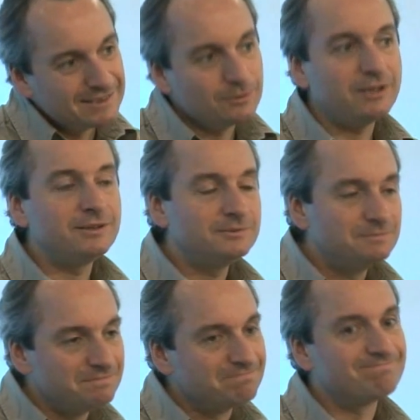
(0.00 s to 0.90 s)
Well,
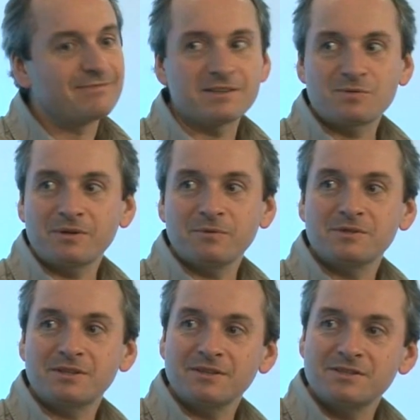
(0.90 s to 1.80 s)
that's what I
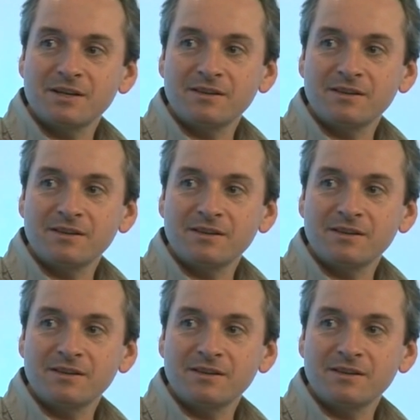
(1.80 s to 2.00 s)
was going to say.